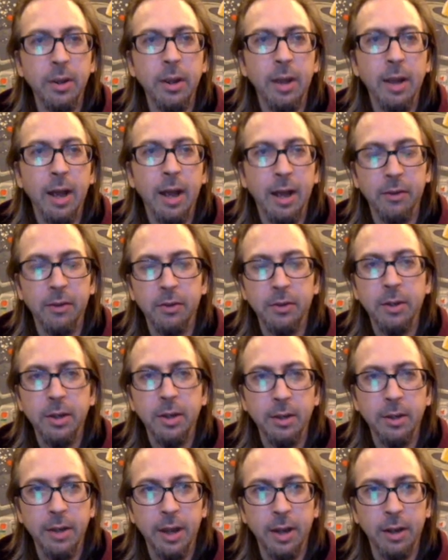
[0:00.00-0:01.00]
has an
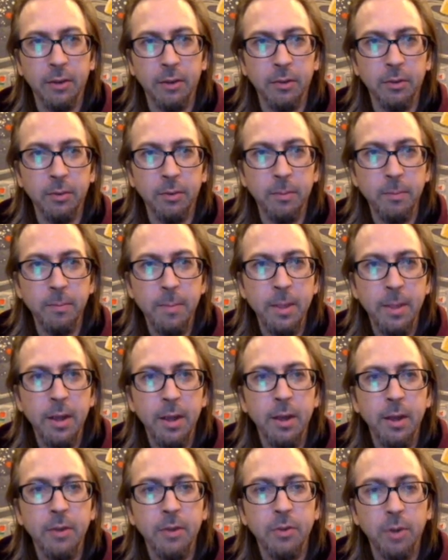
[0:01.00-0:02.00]
index
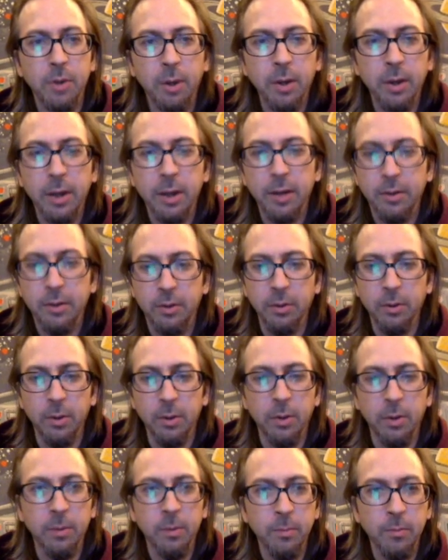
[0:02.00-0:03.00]
starting at
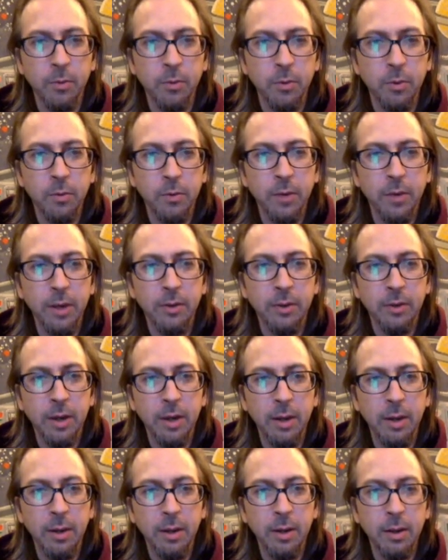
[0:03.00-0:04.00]
0. So if I
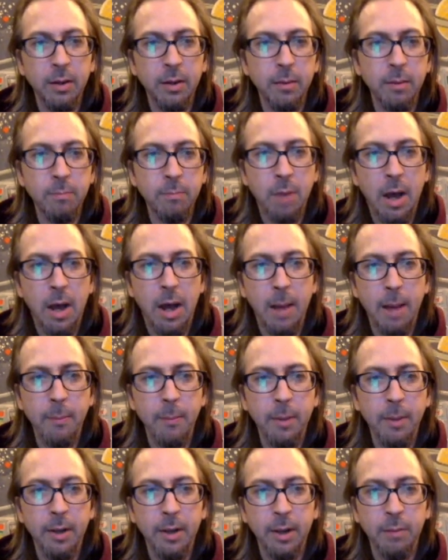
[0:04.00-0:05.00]
say pop
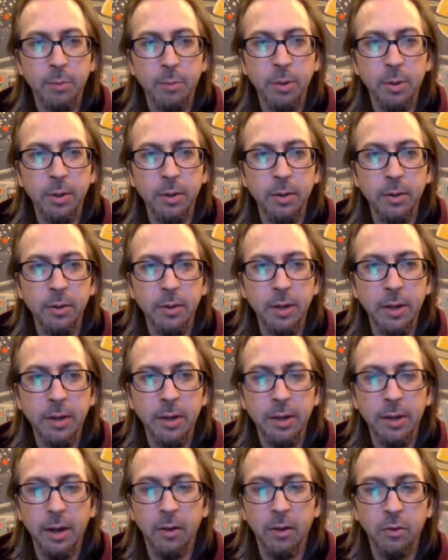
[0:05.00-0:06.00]
and I put the
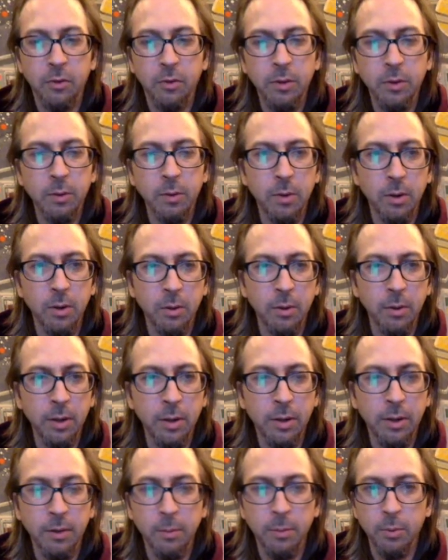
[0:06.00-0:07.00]
index 0
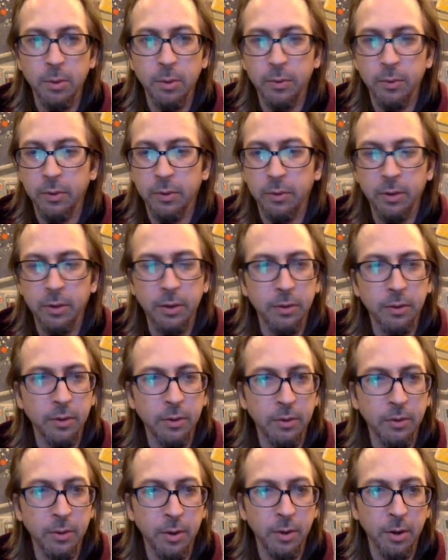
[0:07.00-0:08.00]
in the parentheses
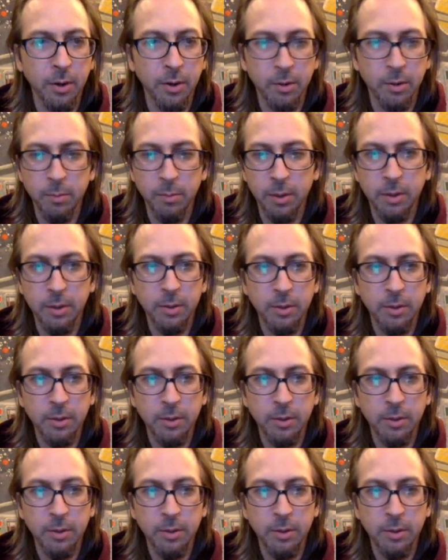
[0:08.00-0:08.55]
as an argument,